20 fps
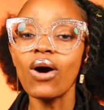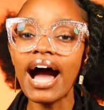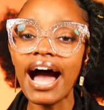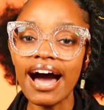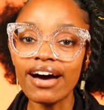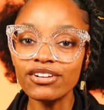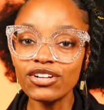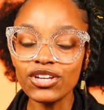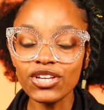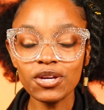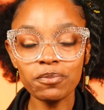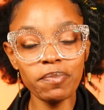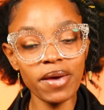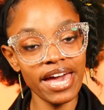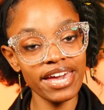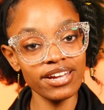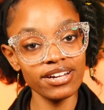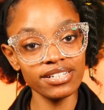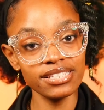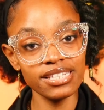how do you
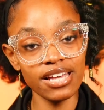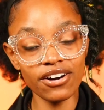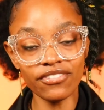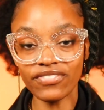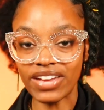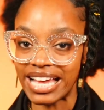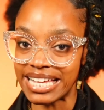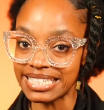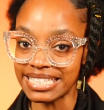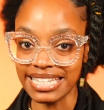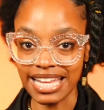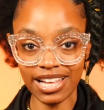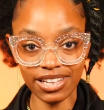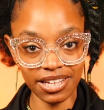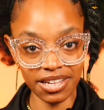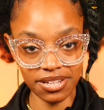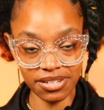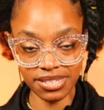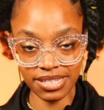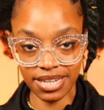pay yourself as an
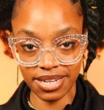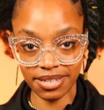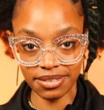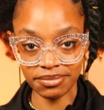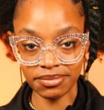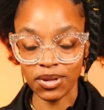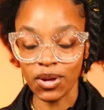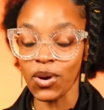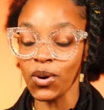LLC?